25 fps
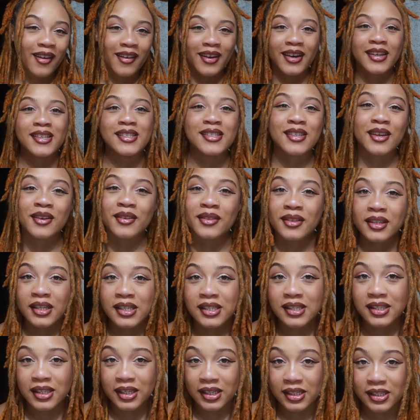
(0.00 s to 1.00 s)
right, so
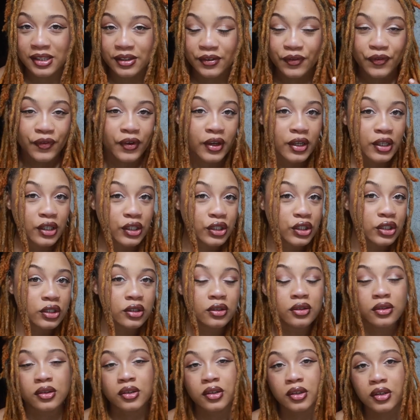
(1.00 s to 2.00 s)
this is the finished
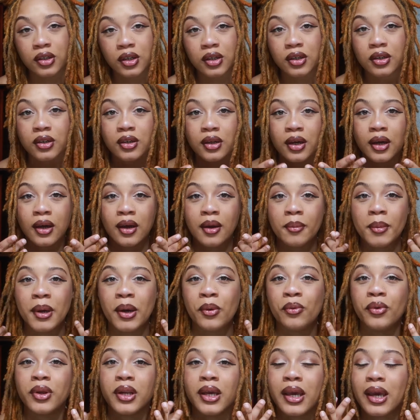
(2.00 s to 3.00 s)
look. I
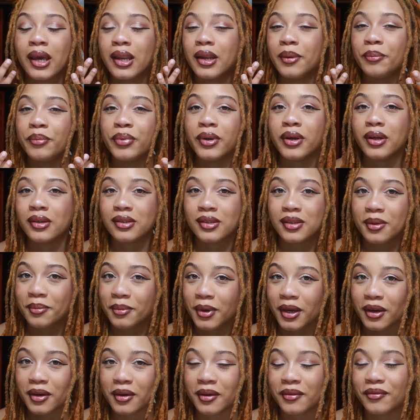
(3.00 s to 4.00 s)
went ahead and put on some
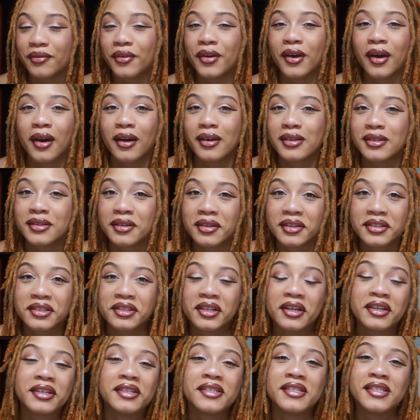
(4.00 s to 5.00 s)
makeup for y'all so
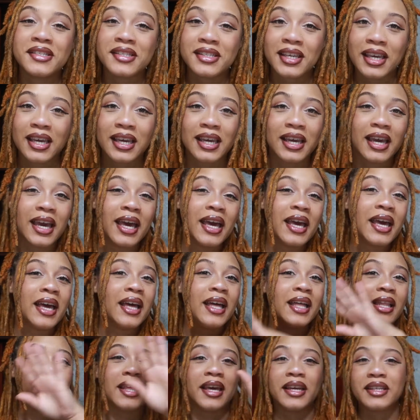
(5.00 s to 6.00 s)
y'all can see
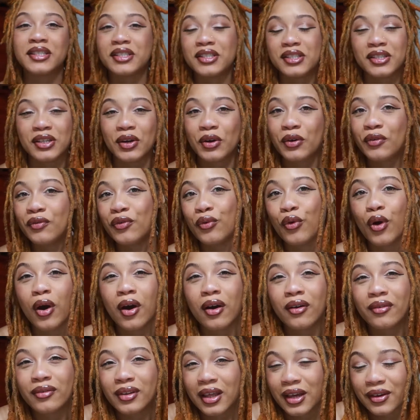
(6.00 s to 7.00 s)
like just the
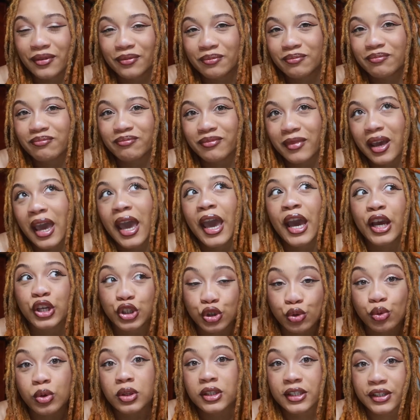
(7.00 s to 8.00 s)
overall like
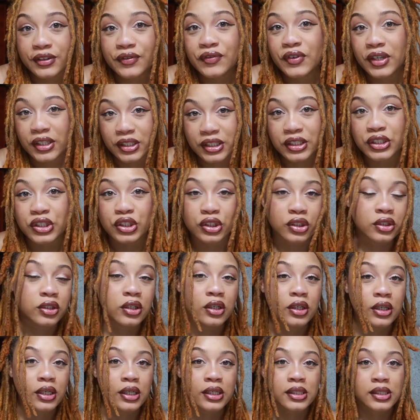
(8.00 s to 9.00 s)
actually finished
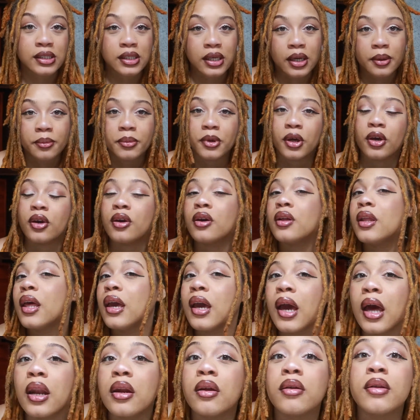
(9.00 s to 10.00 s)
look, except your girl ain't
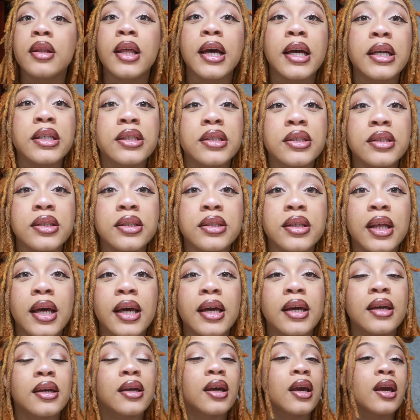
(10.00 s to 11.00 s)
got no lashes.
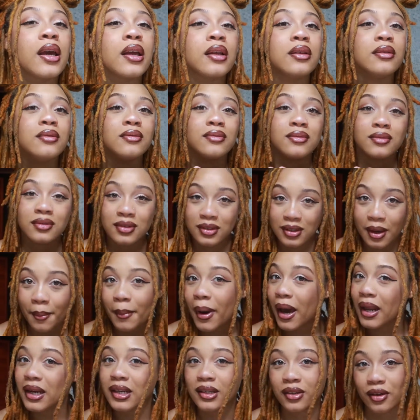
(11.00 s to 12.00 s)
Like, can
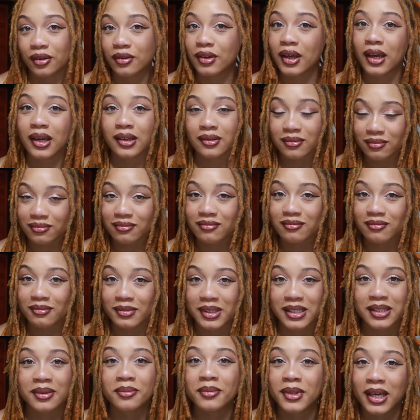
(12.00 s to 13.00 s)
somebody donate me
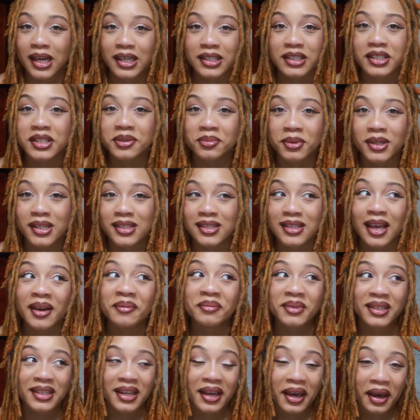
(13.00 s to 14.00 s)
some lashes, because I've
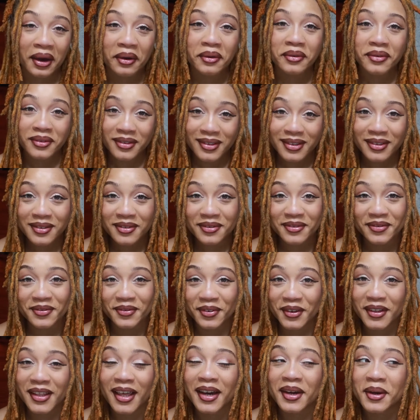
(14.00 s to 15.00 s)
been out
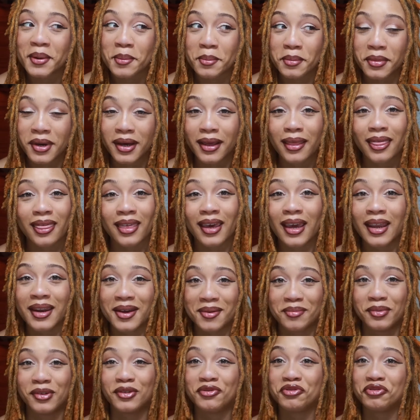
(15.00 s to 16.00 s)
for like a month and
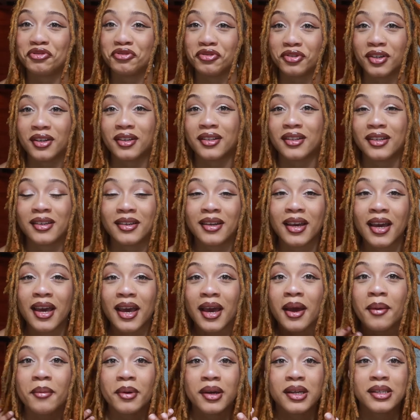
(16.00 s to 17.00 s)
I've been struggling
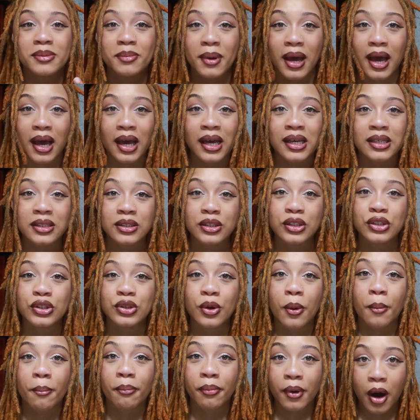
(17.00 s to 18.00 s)
because my eyes look
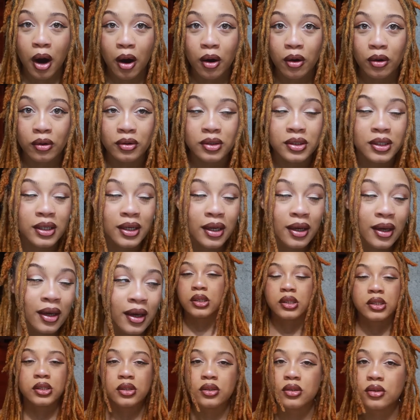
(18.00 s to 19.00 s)
so bald.
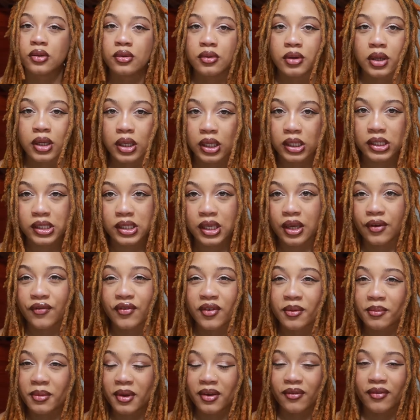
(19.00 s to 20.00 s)
It's
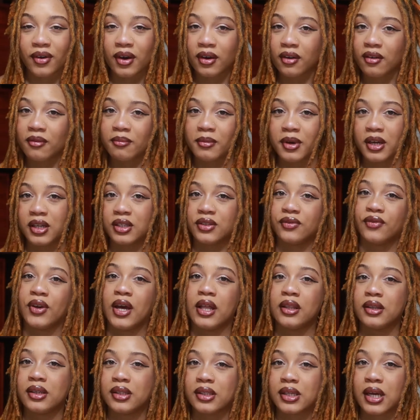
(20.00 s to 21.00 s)
giving me very much
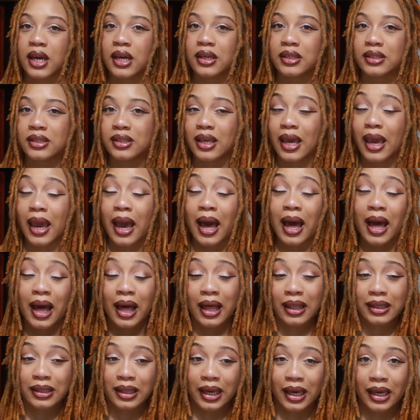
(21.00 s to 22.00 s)
Valentine's Day.
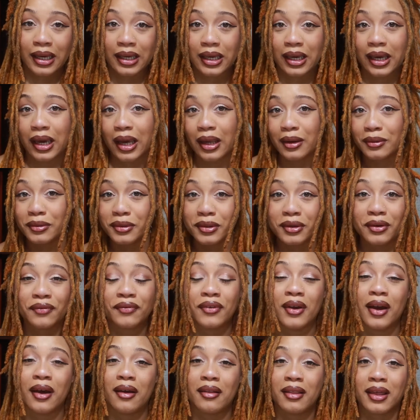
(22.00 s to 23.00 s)
I like it. I don't know if
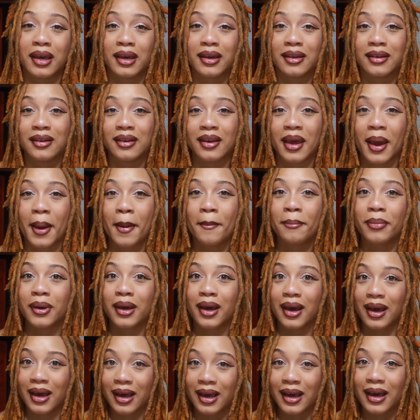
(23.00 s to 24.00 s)
y'all like it or not, but
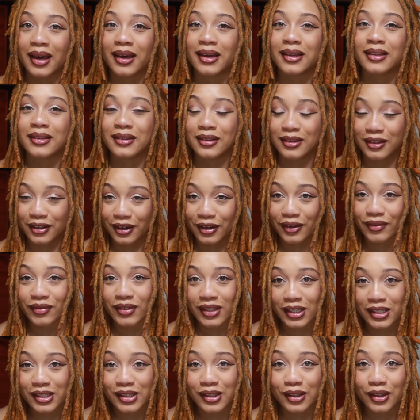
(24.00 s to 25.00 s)
I love
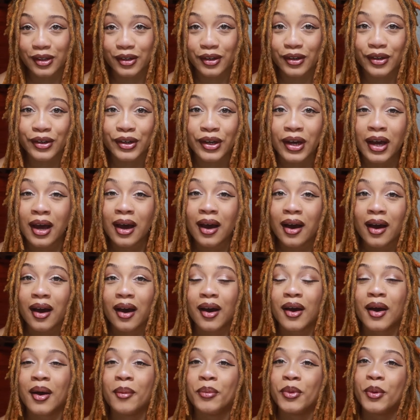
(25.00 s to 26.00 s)
this look.
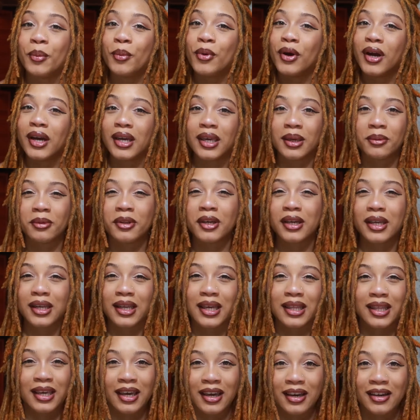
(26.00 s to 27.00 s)
The more I keep looking
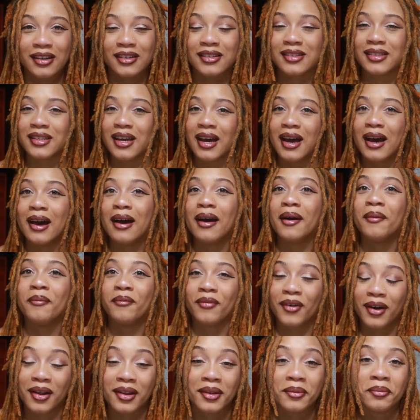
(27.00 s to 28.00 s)
at the hairstyle, I'm
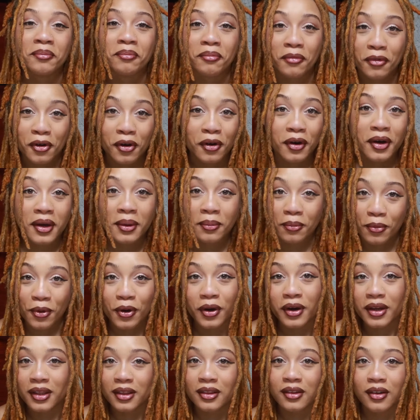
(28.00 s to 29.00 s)
falling more and
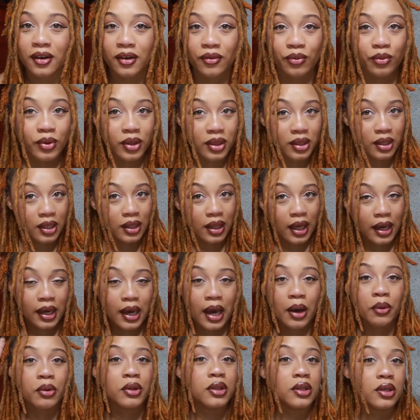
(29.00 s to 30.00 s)
more in love with it. Like,
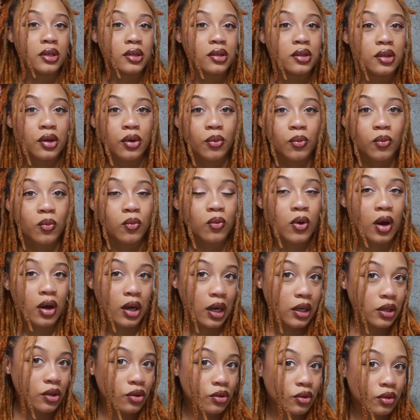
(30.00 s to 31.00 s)
I would literally walk
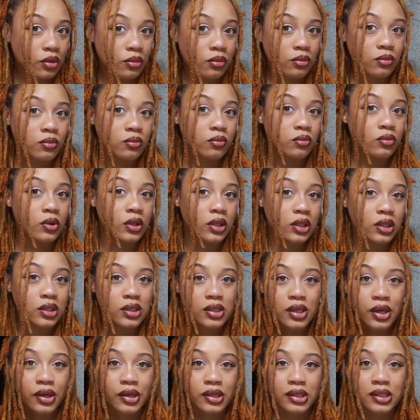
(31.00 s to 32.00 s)
out the door with this
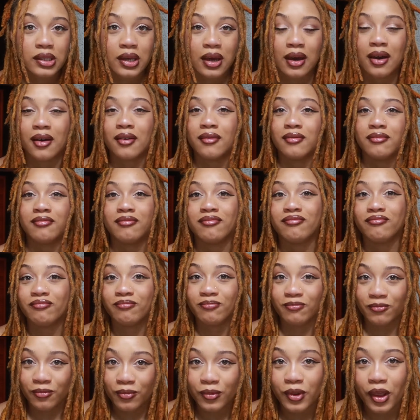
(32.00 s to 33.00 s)
hairstyle
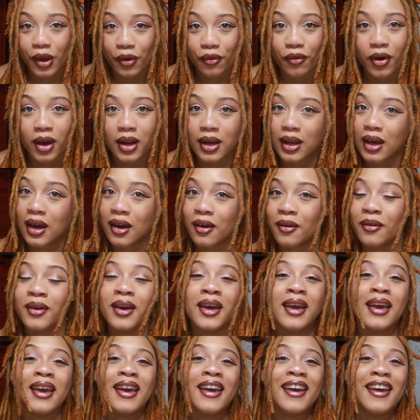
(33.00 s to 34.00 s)
like right now.
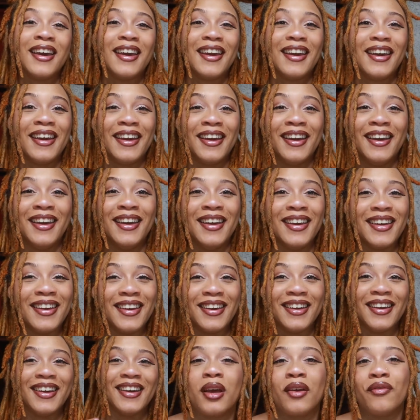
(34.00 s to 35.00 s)

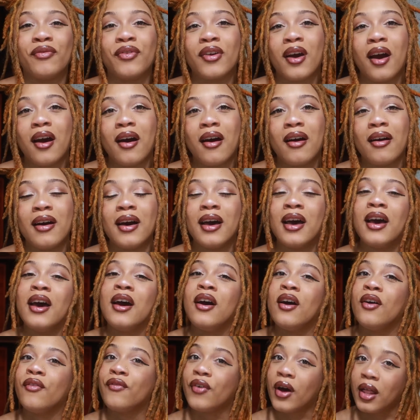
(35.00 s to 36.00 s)
And if y'all
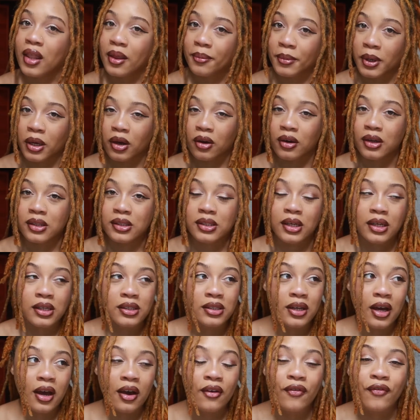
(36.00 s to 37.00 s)
follow me on
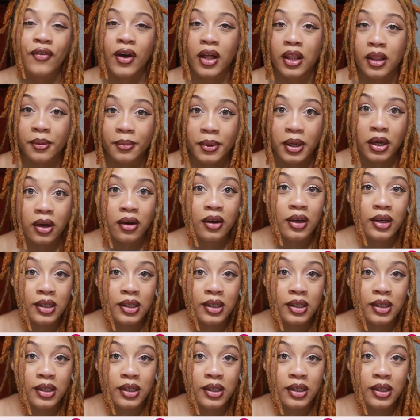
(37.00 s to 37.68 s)
TikTok, follow me on